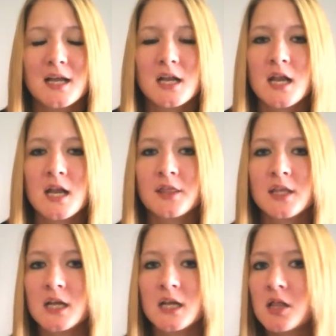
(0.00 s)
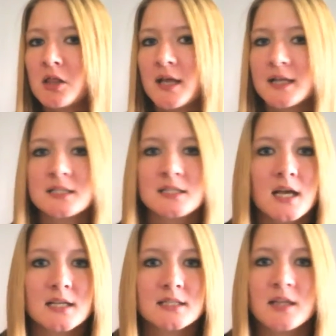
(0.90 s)
nothing collects
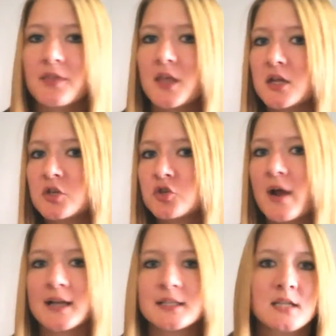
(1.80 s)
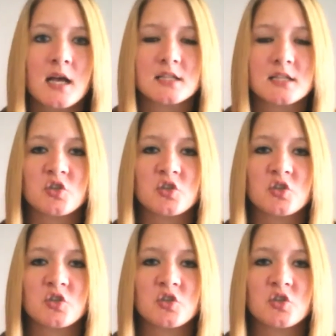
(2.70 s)
dust, nothing attracts dust.